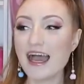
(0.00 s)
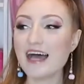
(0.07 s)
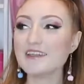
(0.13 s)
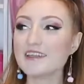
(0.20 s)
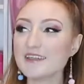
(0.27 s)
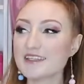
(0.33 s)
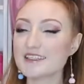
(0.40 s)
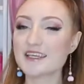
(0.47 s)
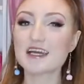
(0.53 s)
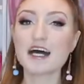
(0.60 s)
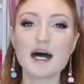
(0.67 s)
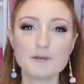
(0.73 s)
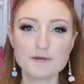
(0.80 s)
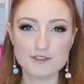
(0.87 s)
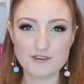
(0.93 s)
And then there's a
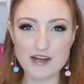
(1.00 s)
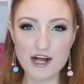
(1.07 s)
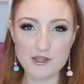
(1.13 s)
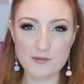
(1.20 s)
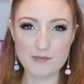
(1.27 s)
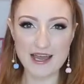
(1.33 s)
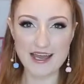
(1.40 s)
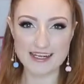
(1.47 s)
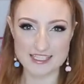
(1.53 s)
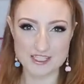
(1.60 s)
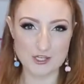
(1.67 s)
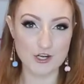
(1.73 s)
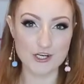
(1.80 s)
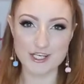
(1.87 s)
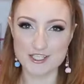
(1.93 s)
couple of other bags
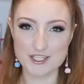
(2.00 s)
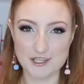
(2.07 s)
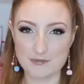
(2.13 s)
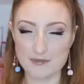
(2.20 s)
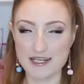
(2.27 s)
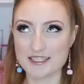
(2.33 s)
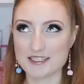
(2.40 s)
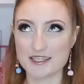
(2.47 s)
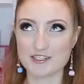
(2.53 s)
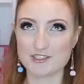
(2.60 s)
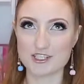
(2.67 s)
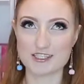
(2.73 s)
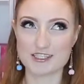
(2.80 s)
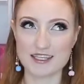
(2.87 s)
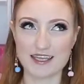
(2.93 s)
thrown into the mix that are
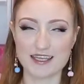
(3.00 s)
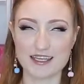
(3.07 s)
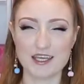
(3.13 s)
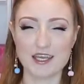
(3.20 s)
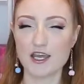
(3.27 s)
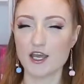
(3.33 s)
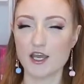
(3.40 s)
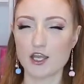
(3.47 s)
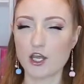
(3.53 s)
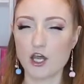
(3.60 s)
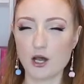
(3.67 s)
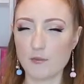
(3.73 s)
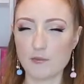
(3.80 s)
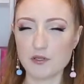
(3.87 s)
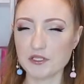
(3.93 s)
just like
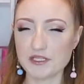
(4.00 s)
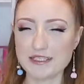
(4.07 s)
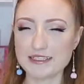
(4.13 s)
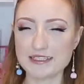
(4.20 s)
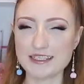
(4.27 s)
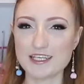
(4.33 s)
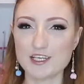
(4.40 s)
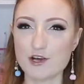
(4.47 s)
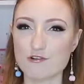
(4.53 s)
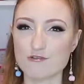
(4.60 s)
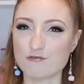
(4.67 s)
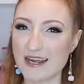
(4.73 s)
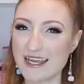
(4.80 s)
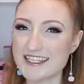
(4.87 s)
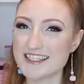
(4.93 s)
completely
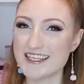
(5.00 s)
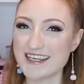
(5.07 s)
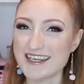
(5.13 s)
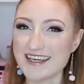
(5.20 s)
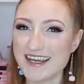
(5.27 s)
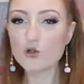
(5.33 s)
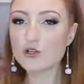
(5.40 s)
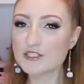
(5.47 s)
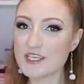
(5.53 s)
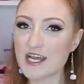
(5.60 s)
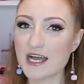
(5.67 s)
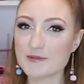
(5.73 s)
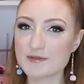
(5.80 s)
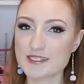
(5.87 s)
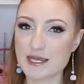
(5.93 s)
crazy. All the
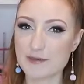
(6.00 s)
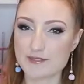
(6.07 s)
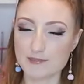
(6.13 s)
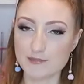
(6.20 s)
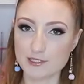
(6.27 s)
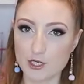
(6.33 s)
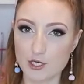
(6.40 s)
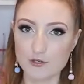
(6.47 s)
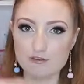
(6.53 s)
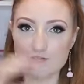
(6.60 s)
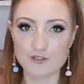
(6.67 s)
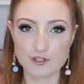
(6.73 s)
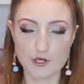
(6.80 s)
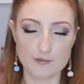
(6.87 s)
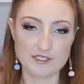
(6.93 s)
timestamps are below
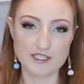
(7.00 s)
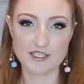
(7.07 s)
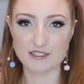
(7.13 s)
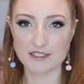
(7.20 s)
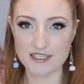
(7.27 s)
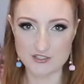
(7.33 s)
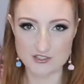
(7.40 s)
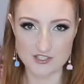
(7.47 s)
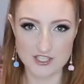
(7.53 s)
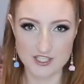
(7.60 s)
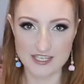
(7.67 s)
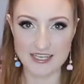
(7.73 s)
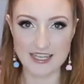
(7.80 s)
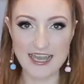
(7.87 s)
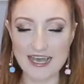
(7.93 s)
if you're not particularly interested
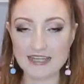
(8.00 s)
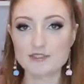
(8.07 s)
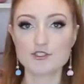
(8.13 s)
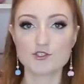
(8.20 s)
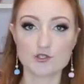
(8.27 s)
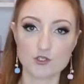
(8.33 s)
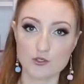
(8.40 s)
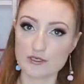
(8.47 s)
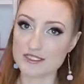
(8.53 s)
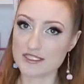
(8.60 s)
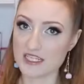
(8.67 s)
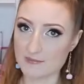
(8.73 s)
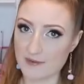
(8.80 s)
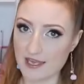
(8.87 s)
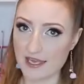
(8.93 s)
in cats, you can always
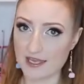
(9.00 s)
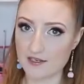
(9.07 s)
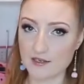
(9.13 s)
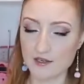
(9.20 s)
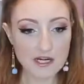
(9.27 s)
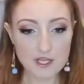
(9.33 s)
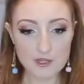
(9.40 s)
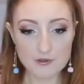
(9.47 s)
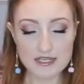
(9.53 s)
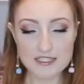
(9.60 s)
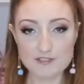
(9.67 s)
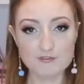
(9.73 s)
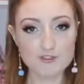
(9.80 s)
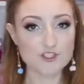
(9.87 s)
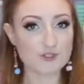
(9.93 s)
skip ahead. But
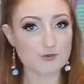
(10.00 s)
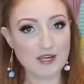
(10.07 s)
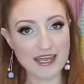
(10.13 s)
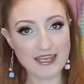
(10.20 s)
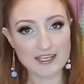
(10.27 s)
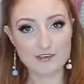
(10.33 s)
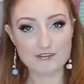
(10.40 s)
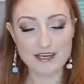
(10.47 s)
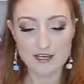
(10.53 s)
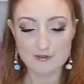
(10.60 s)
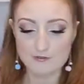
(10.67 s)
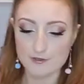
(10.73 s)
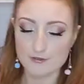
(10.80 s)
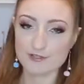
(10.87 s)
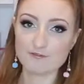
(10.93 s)
otherwise, if you just want to hang
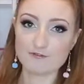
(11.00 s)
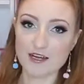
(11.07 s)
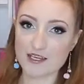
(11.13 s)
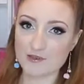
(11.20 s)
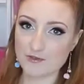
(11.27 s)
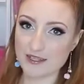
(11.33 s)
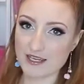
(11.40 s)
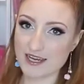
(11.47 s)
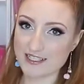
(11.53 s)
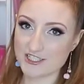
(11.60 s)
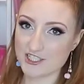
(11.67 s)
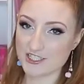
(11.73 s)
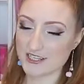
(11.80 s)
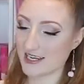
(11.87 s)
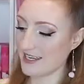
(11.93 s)
around for a bit of fun with
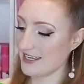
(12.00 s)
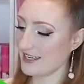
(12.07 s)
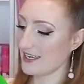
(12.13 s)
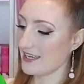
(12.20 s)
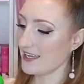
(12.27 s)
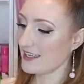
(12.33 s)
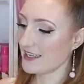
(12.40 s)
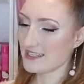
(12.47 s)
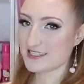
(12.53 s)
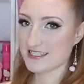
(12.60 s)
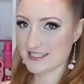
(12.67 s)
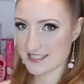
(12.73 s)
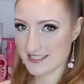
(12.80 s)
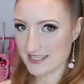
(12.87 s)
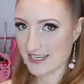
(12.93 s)
Archie and I, yes,
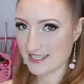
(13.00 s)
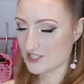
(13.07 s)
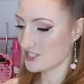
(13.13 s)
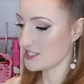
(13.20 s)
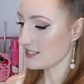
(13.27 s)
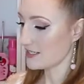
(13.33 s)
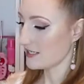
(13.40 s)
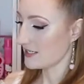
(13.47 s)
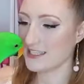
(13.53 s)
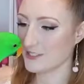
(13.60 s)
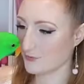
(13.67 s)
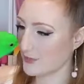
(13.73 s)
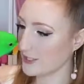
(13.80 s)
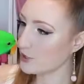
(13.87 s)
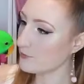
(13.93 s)
this is Archie. He's
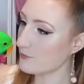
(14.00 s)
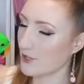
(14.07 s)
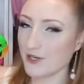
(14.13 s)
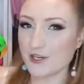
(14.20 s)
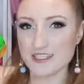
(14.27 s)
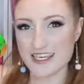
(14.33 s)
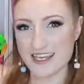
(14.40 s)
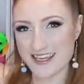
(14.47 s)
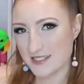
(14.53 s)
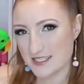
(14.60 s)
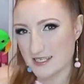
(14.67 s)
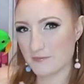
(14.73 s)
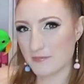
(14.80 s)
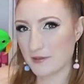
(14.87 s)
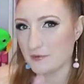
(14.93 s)
a real bird.
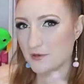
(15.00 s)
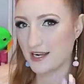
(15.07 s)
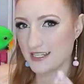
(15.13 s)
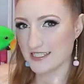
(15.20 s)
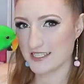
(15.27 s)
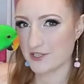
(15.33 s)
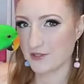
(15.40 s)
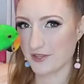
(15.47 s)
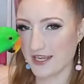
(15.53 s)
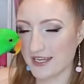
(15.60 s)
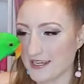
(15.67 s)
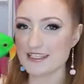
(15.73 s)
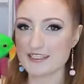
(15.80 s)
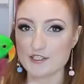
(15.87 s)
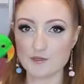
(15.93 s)
Some people can't tell
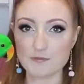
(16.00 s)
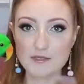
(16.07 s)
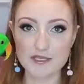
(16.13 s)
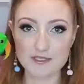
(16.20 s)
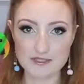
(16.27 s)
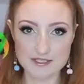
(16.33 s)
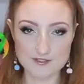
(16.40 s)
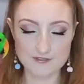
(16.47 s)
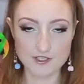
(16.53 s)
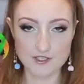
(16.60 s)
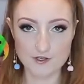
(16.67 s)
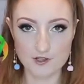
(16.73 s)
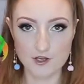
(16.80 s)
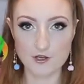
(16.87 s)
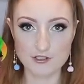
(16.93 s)
that. He's going to be in this
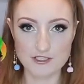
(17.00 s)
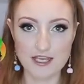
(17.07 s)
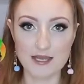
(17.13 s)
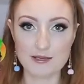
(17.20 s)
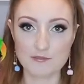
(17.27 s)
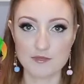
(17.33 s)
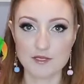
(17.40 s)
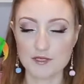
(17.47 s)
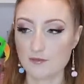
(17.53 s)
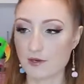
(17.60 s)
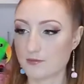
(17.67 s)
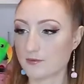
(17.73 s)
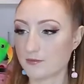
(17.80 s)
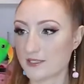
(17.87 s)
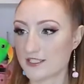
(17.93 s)
video the whole time
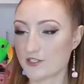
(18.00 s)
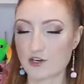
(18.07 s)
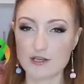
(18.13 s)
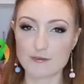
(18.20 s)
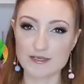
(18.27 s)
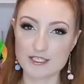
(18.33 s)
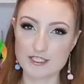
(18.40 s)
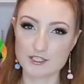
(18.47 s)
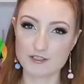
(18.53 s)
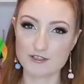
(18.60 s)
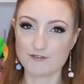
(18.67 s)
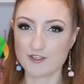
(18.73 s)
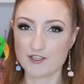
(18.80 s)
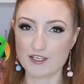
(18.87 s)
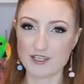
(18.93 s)
probably screaming, so
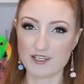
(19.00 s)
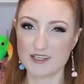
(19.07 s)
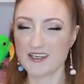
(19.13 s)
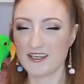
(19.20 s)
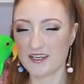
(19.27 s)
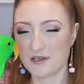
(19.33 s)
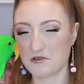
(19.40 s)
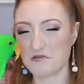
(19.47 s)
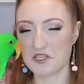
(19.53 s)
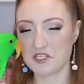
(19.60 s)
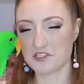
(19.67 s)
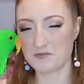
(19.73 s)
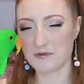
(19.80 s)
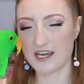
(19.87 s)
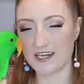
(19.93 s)
if you're gonna
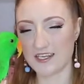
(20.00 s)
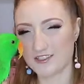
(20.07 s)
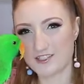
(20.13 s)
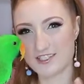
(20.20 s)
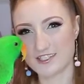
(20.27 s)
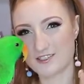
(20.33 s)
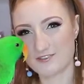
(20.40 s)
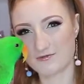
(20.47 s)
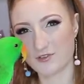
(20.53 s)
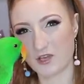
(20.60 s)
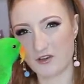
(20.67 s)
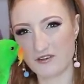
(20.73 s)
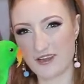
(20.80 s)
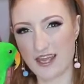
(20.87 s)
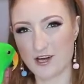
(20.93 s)
whinge about it, just
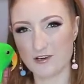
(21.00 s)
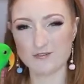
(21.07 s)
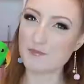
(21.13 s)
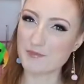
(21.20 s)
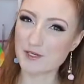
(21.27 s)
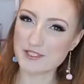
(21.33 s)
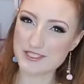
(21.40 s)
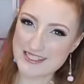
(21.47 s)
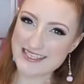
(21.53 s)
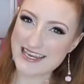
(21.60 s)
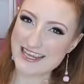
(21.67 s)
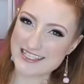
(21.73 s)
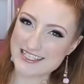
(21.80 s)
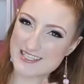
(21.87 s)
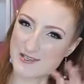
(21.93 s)
go now. The bird
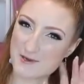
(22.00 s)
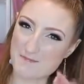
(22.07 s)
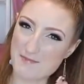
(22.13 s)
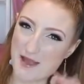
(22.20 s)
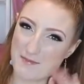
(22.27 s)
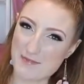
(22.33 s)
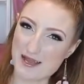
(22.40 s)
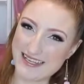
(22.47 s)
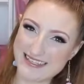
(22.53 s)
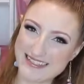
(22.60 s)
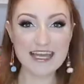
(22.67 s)
stays, so bye bye.